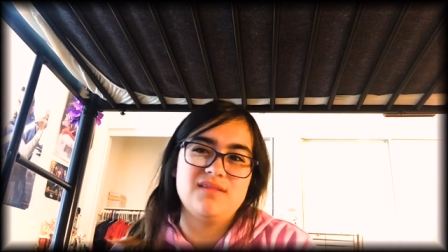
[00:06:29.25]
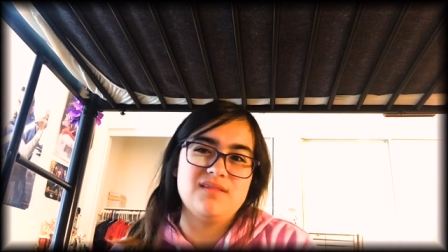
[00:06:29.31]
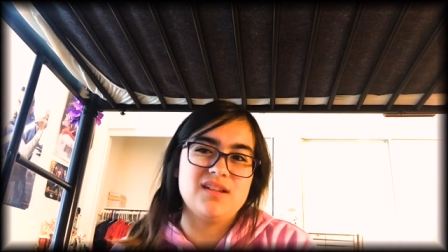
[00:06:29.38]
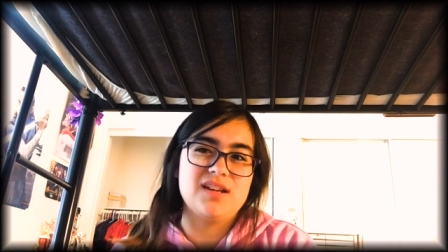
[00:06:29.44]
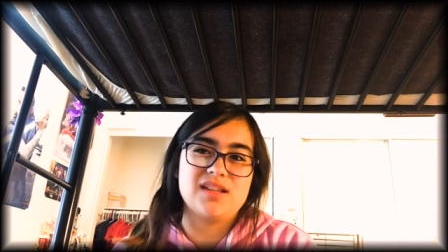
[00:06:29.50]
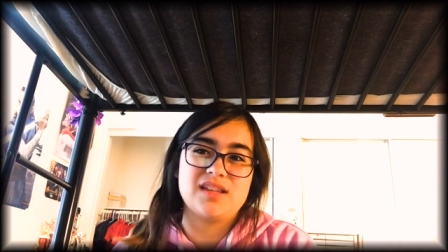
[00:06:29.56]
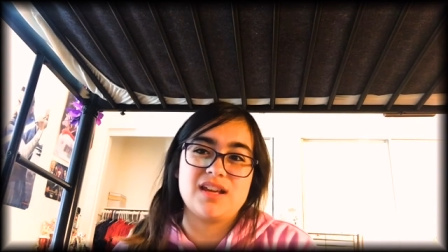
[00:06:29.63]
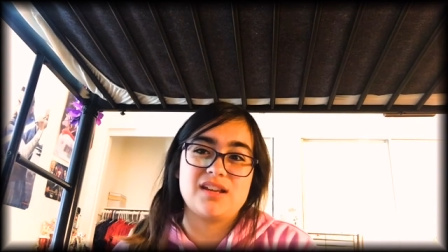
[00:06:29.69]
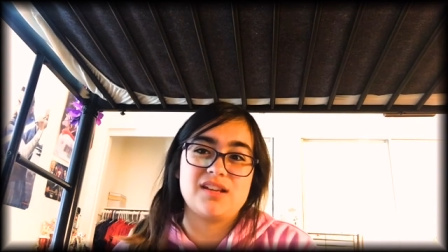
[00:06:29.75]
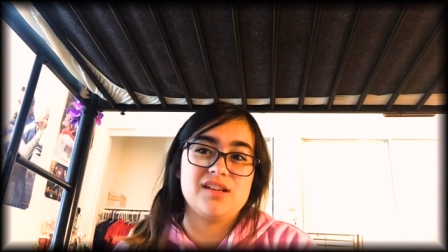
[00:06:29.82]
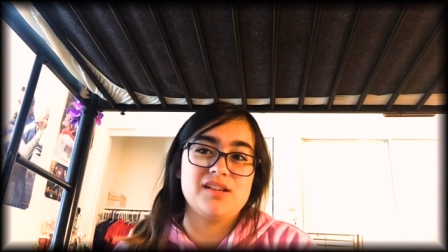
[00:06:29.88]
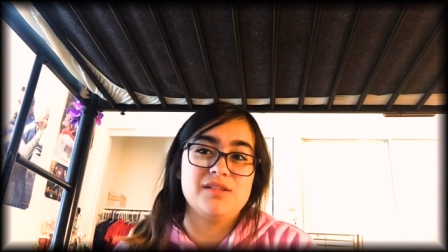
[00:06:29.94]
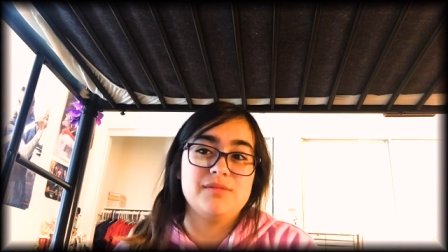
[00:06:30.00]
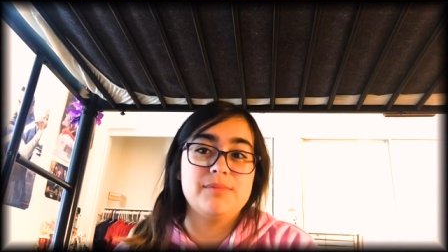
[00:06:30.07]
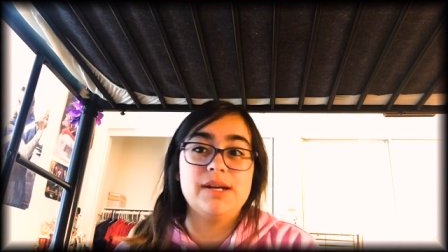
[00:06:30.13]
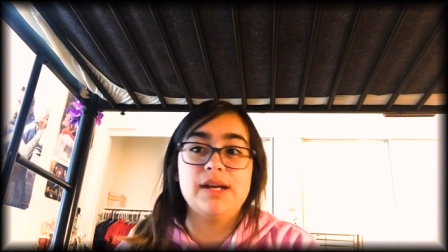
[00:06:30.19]
not that
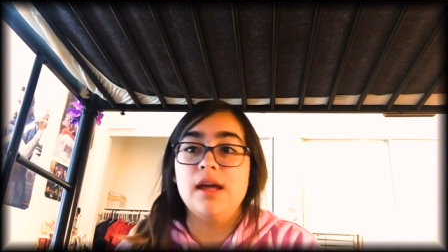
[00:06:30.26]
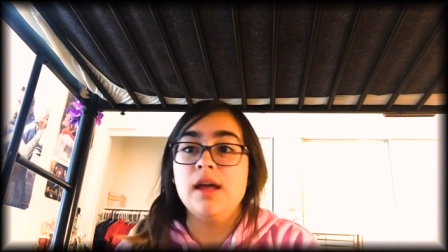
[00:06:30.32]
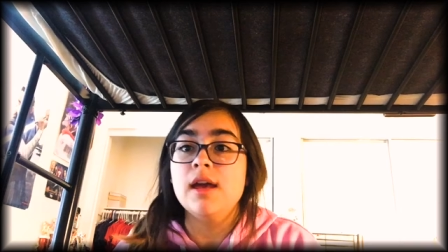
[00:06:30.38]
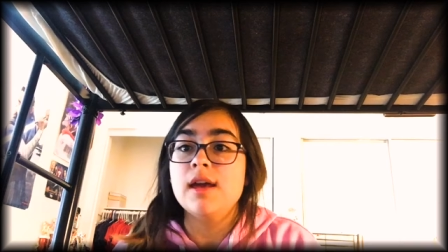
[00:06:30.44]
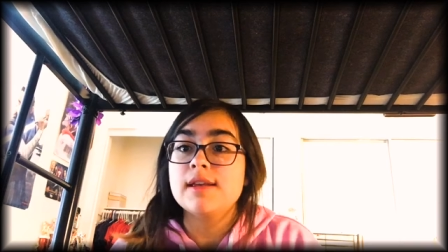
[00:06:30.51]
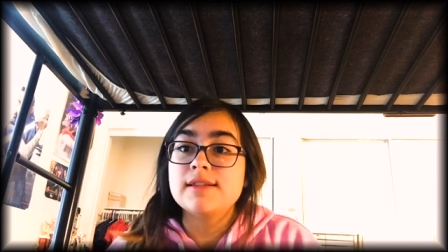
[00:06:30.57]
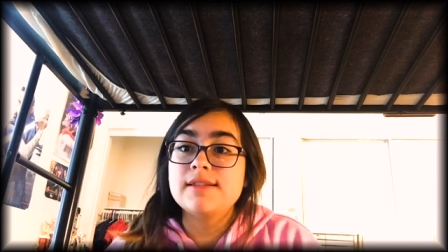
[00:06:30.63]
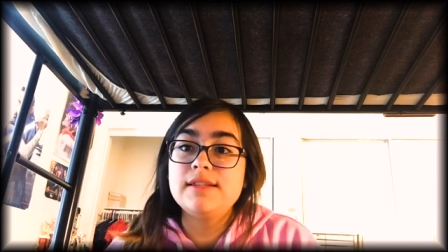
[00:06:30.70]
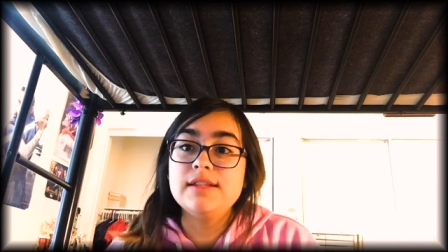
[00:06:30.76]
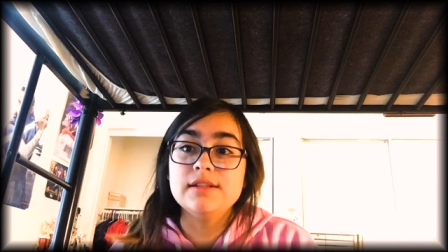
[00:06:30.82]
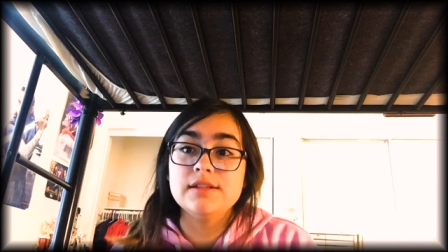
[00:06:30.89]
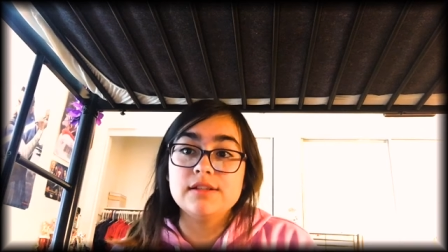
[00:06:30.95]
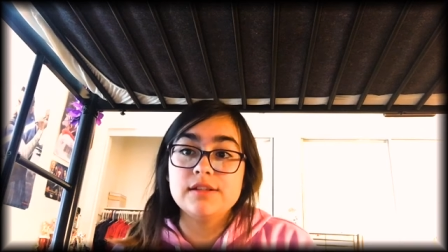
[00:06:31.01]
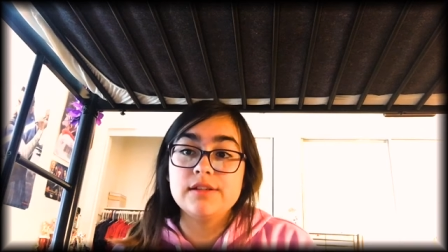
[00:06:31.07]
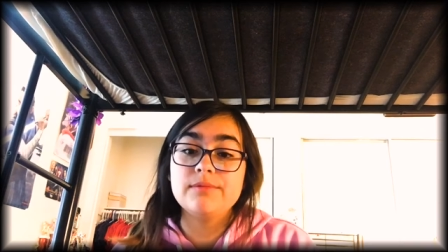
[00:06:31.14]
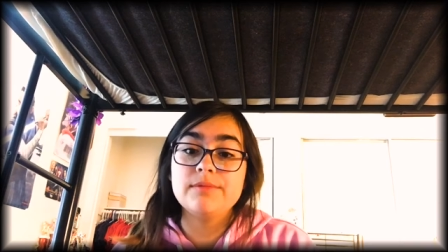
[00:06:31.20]
good, but
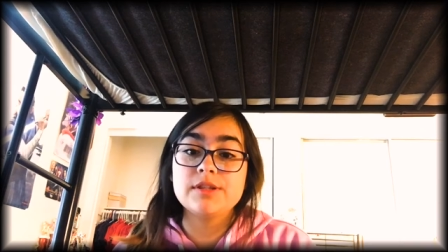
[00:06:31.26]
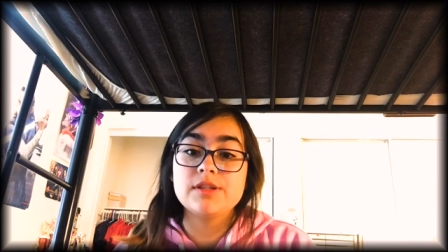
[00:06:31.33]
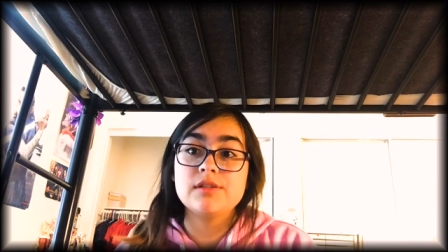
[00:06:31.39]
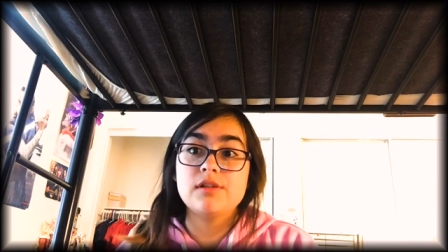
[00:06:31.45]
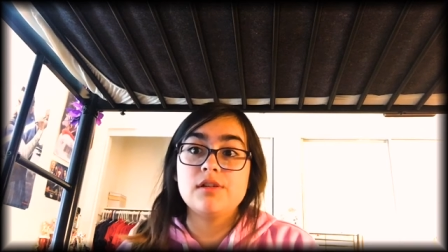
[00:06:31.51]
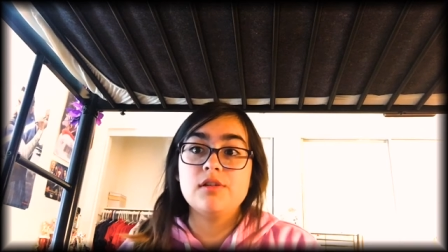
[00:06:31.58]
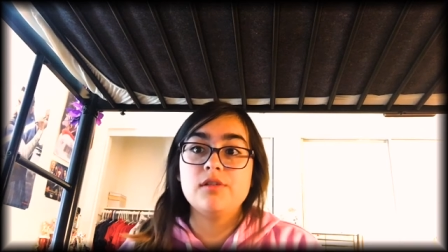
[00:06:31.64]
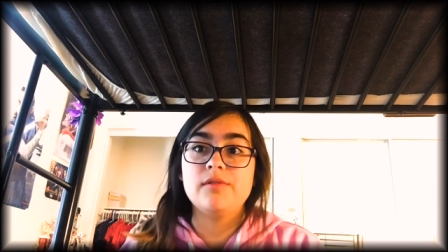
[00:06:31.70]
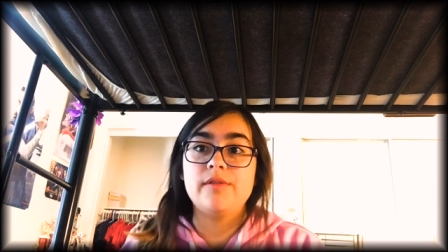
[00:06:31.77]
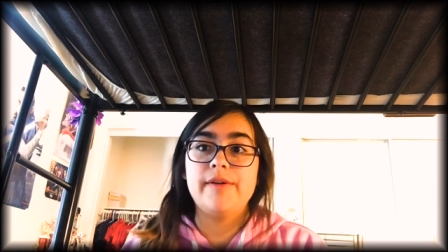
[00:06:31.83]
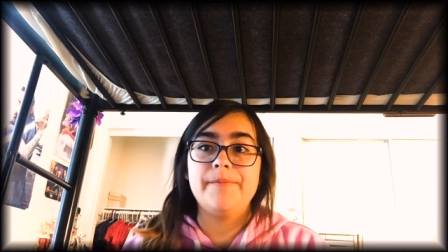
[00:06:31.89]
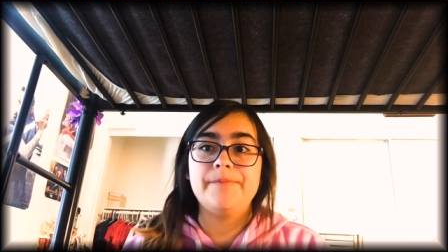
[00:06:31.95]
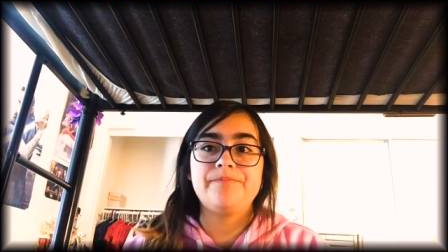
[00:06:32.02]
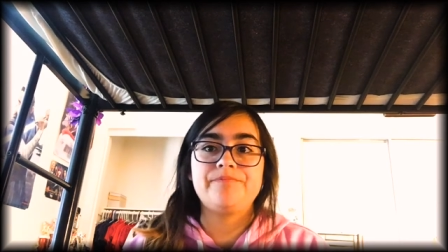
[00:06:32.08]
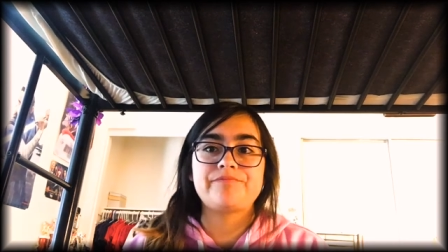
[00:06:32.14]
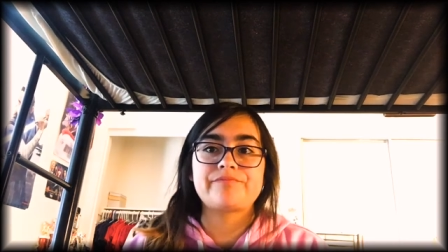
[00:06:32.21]
still it was all right.